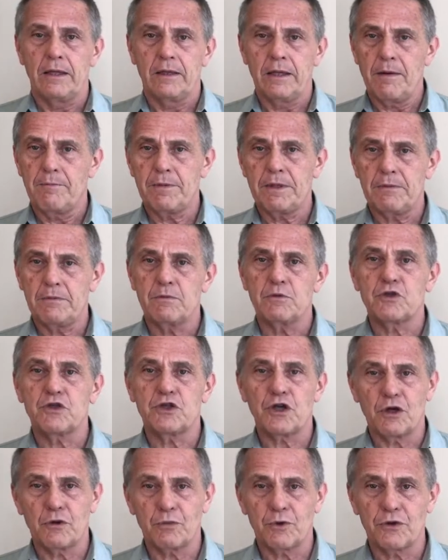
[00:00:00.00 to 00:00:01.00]
Let me
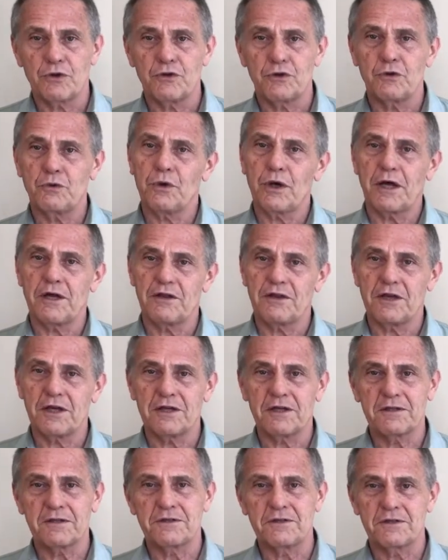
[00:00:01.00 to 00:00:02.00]
share with you what I
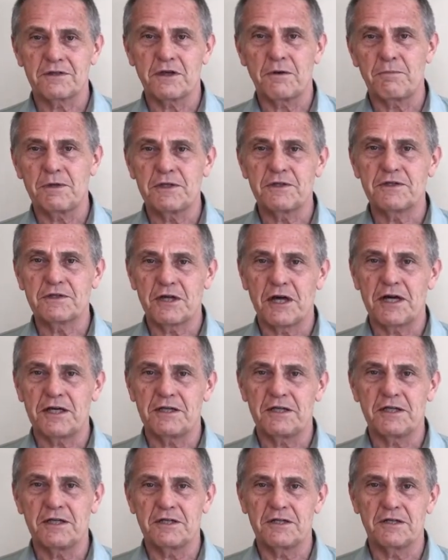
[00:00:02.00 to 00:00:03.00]
think is some
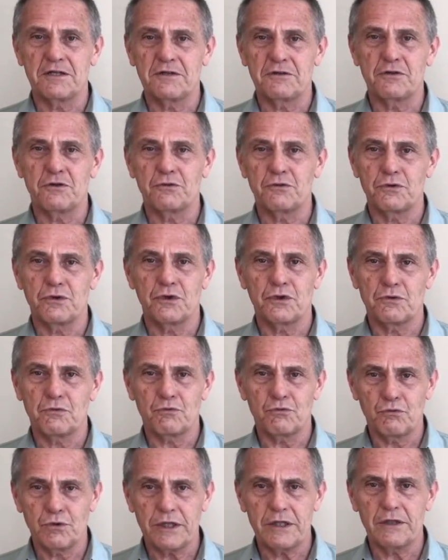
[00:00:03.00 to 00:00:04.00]
insight into the
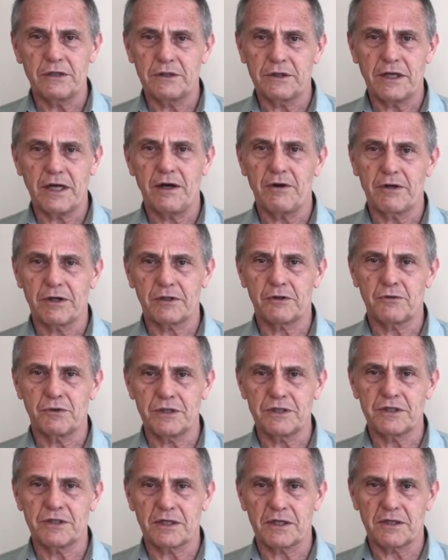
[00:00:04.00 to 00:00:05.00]
real
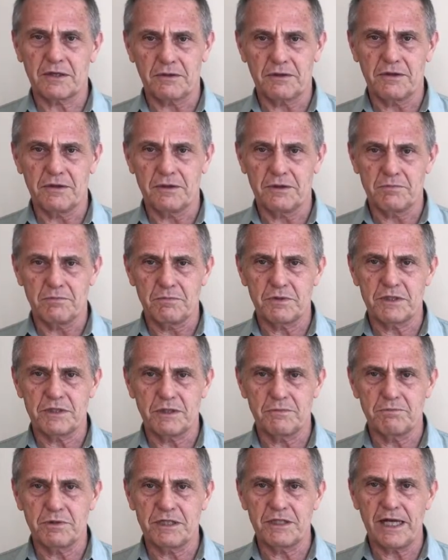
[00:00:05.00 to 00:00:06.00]
characteristic, the
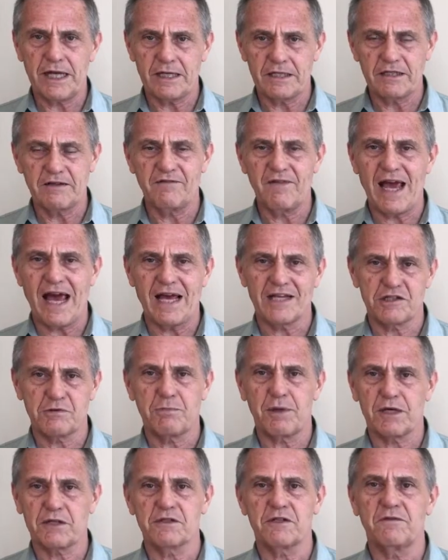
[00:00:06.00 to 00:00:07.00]
substantive
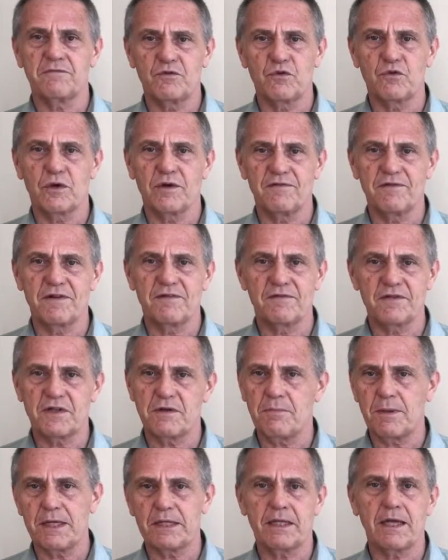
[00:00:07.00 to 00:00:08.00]
aspects of derivatives
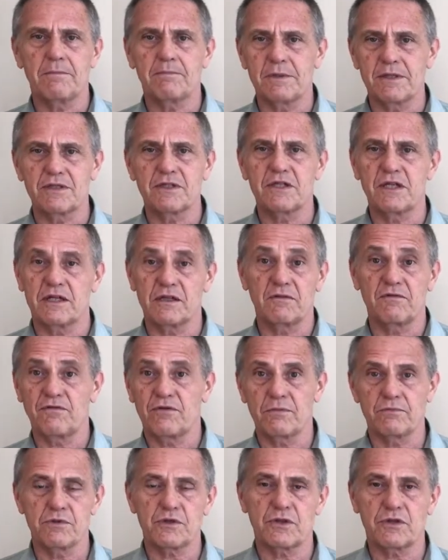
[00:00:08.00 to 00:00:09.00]
that make them distinct
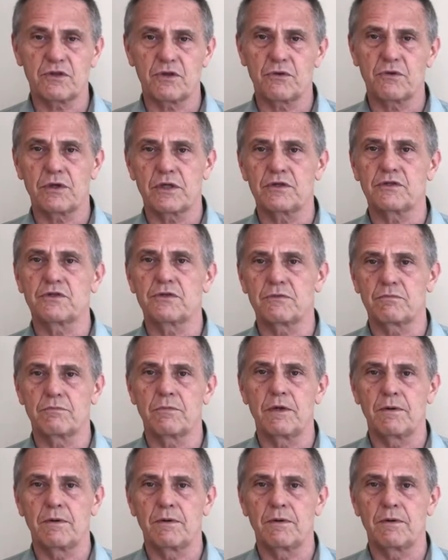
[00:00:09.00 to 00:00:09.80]
from securities.